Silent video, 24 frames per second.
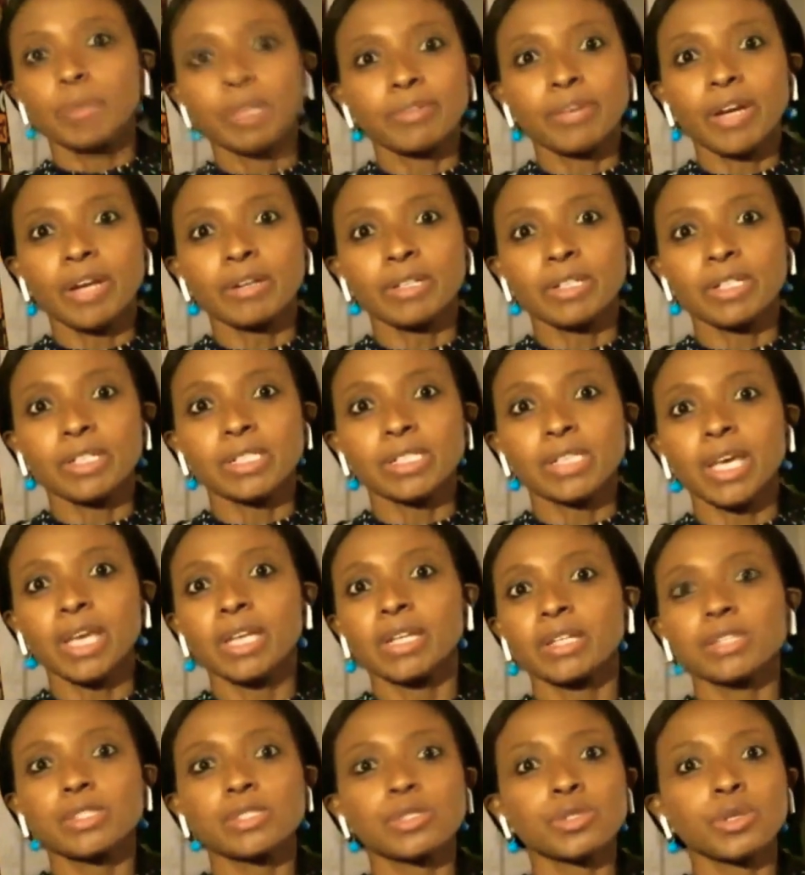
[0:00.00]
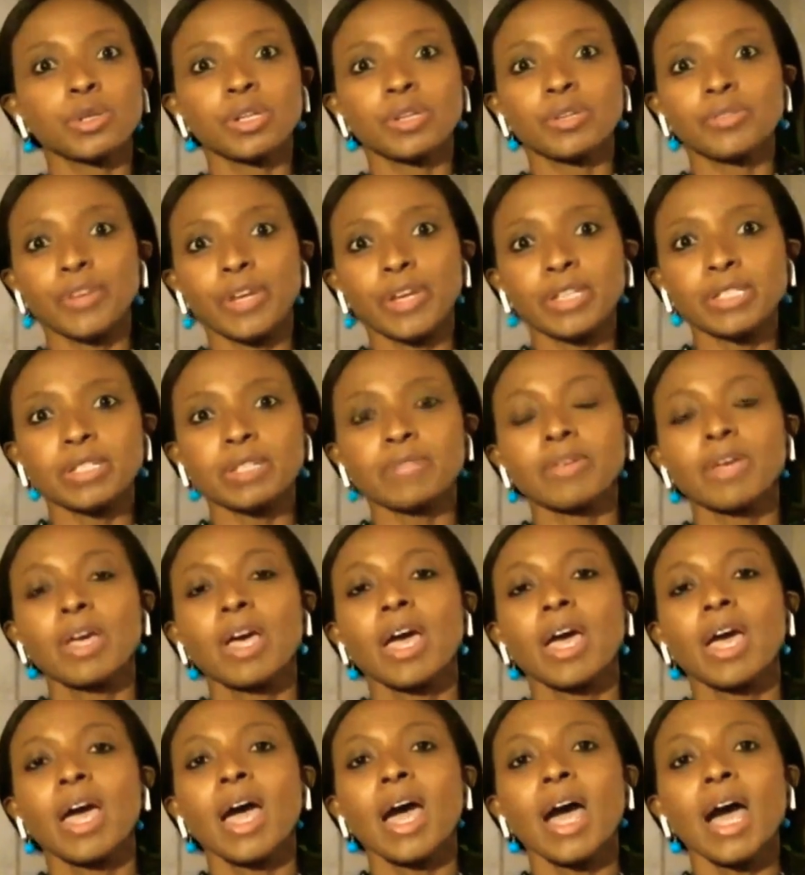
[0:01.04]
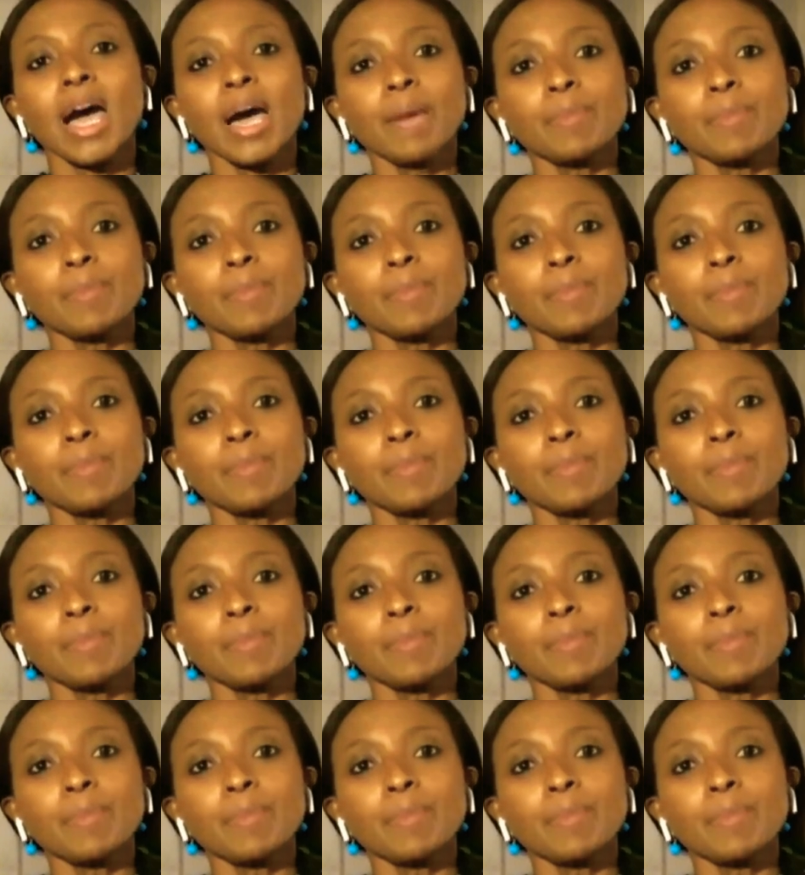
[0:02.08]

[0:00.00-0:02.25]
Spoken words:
there'll be a variant and it's not effective.